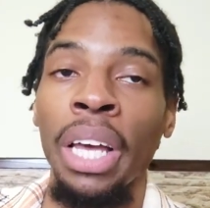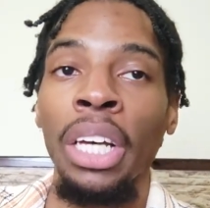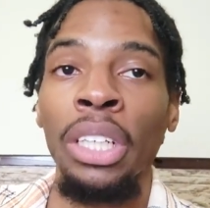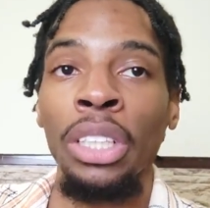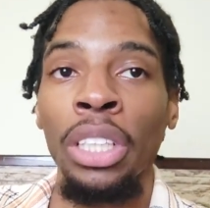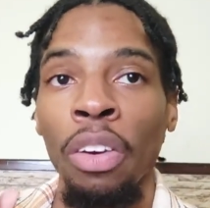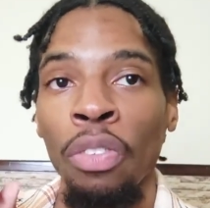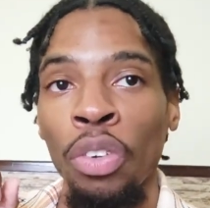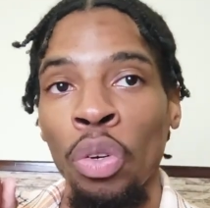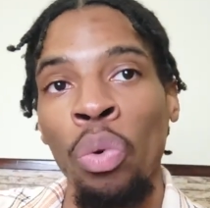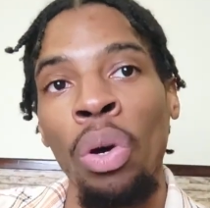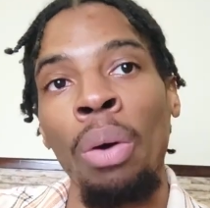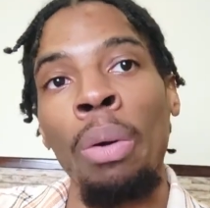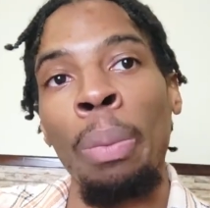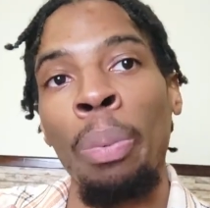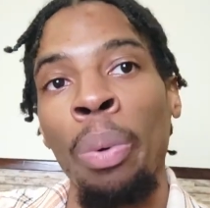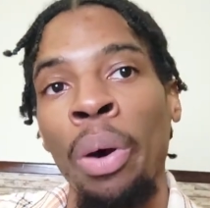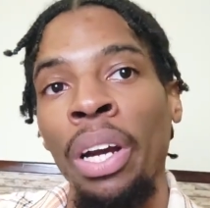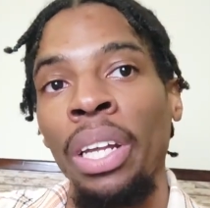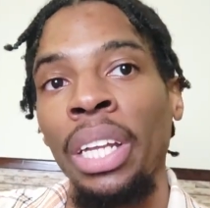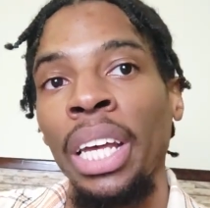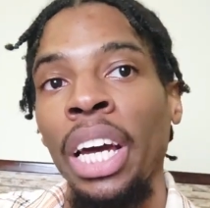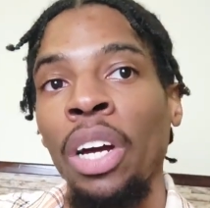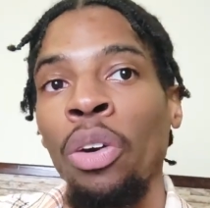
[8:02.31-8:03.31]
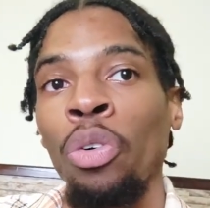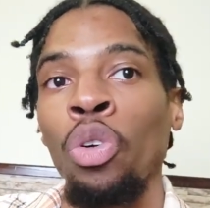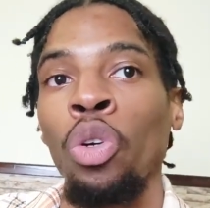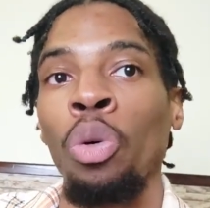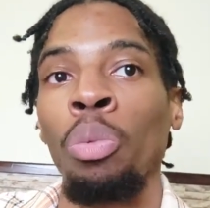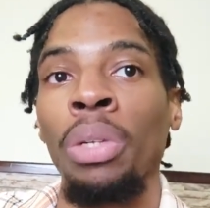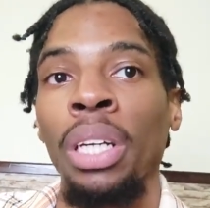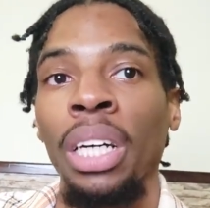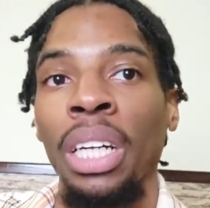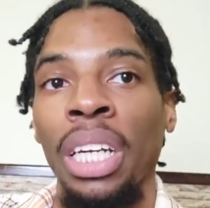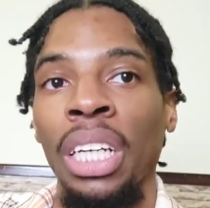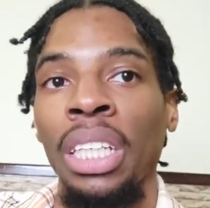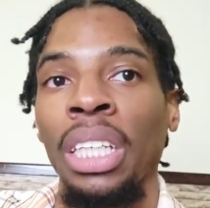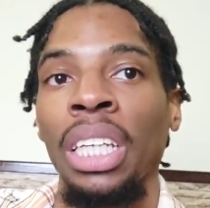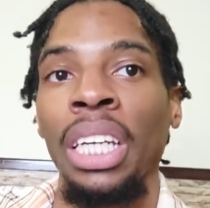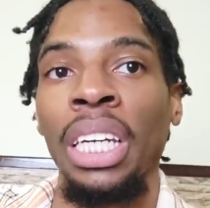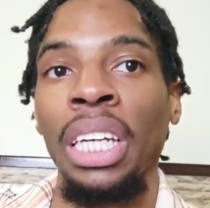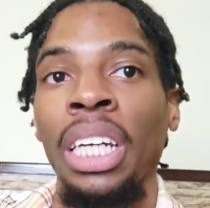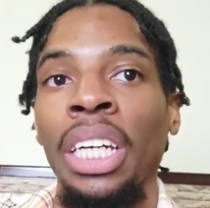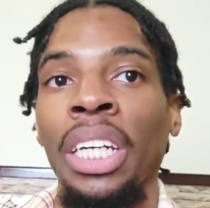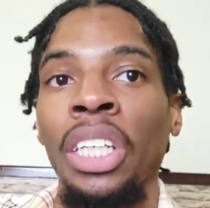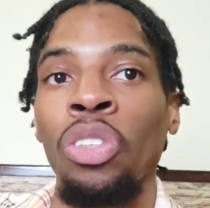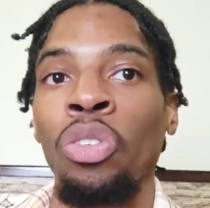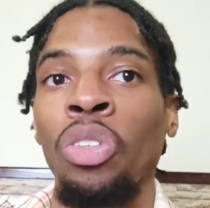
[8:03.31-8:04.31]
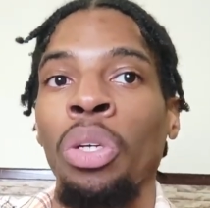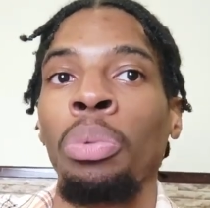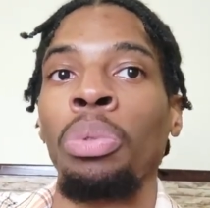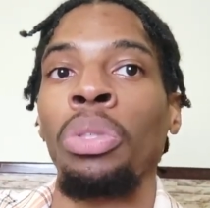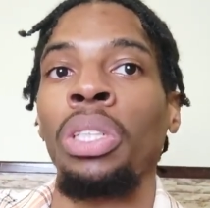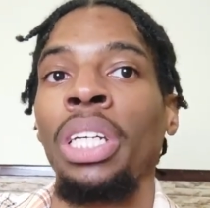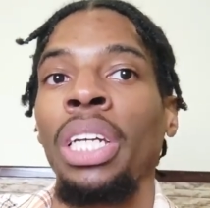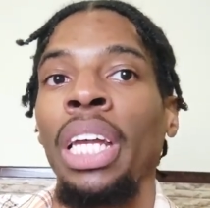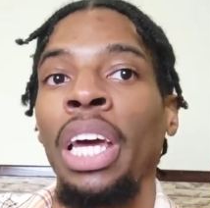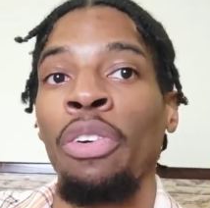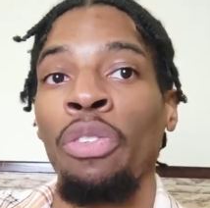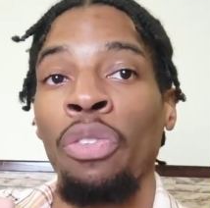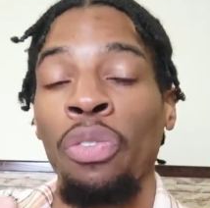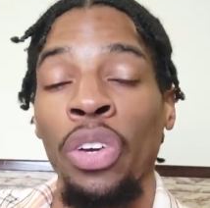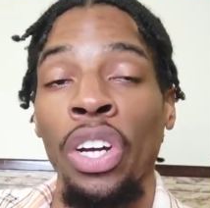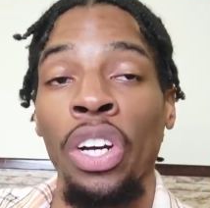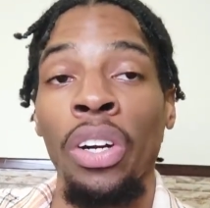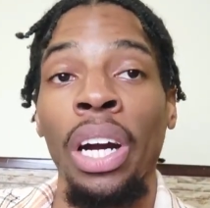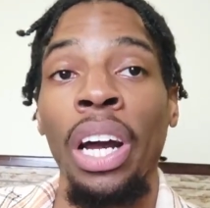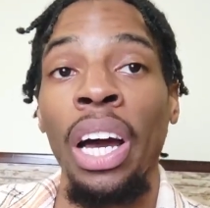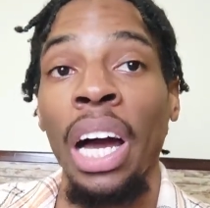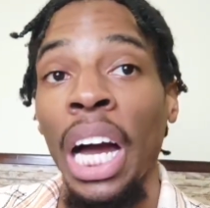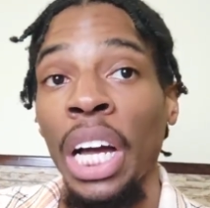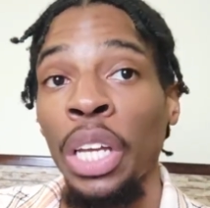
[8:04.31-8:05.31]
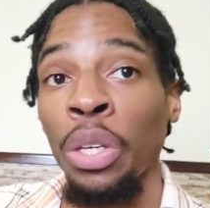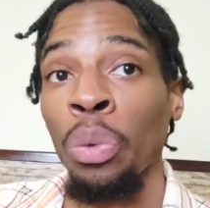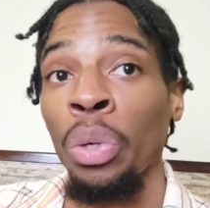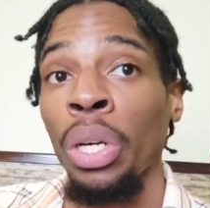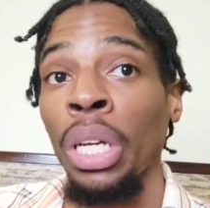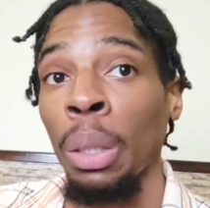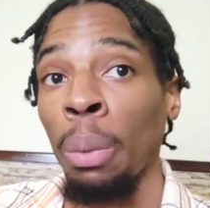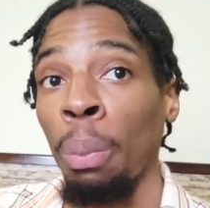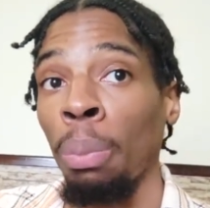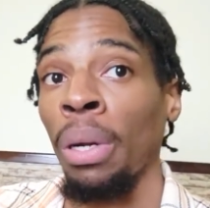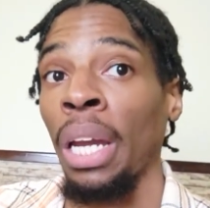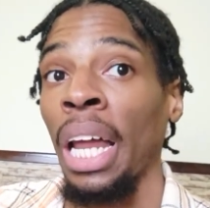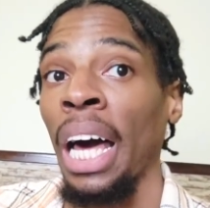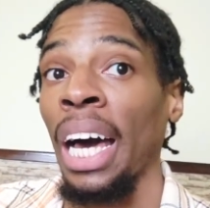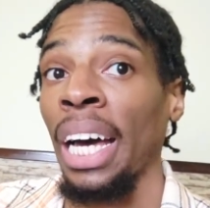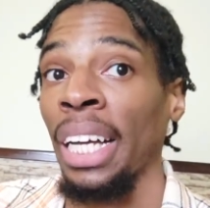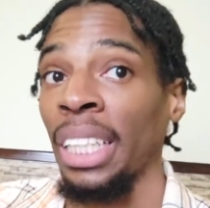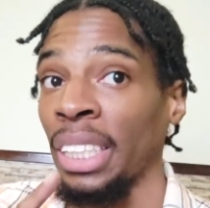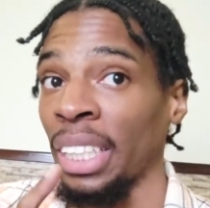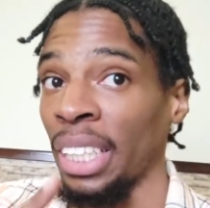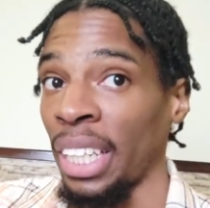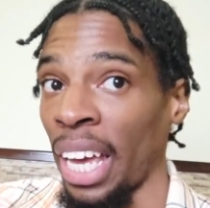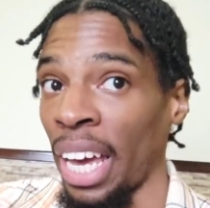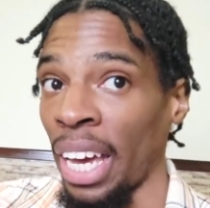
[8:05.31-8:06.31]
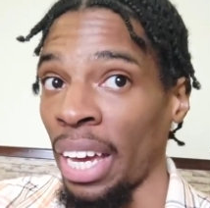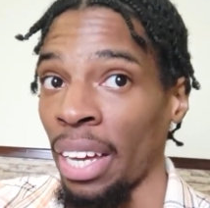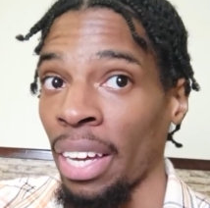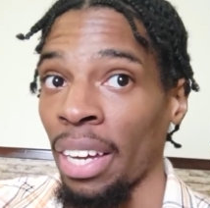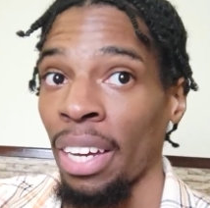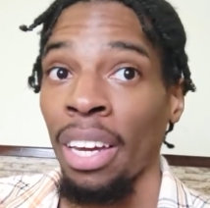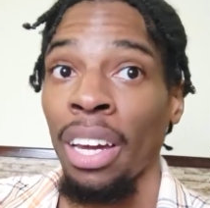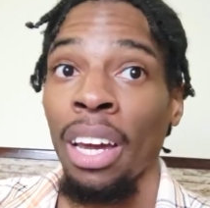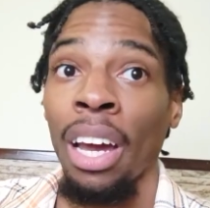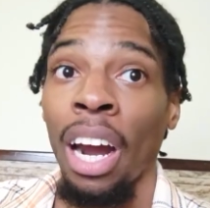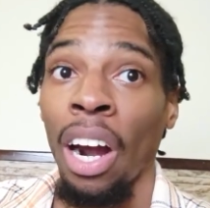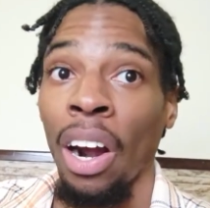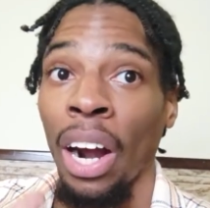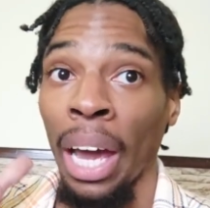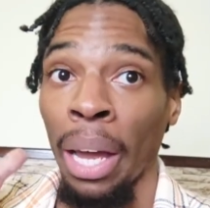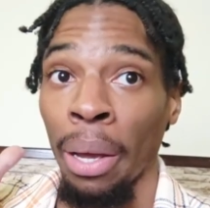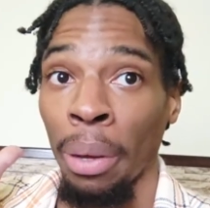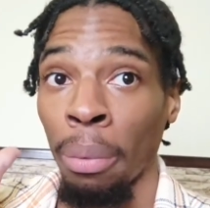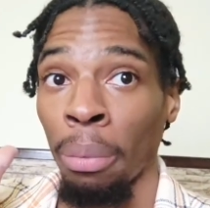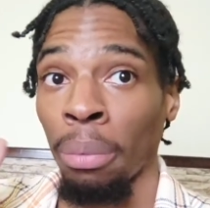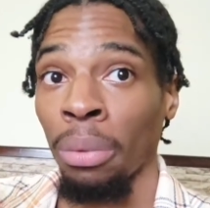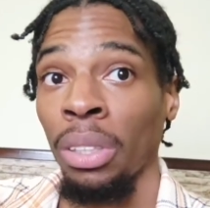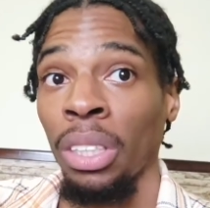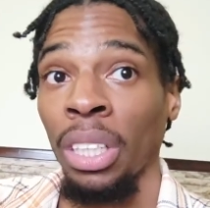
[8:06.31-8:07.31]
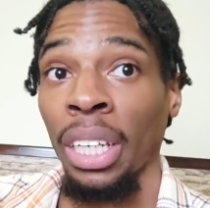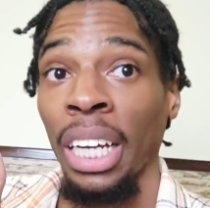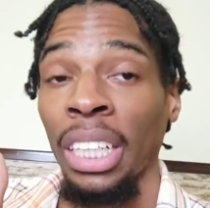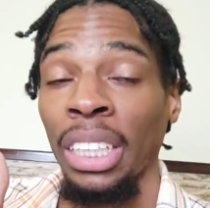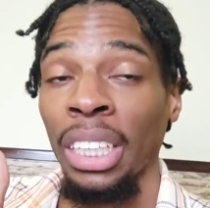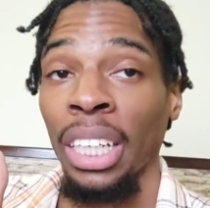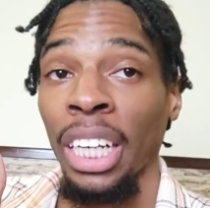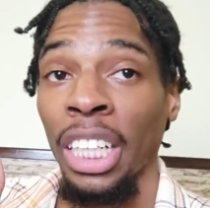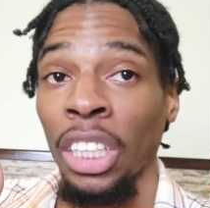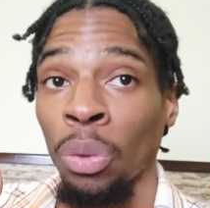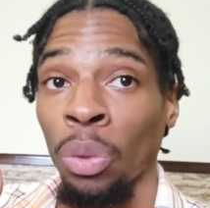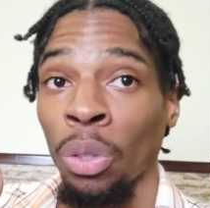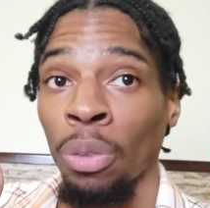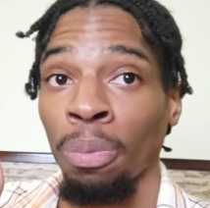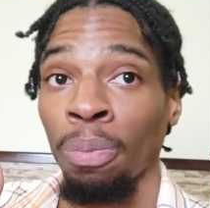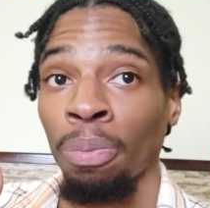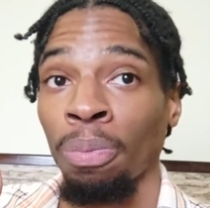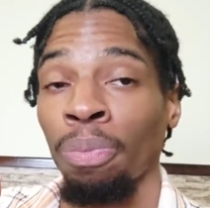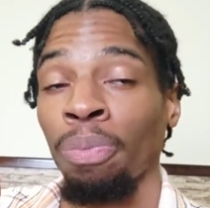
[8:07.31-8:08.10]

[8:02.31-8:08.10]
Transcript: So if you want to be part of that group, then click the link in the description and figure out how you can apply today. All right. See you guys in the next one.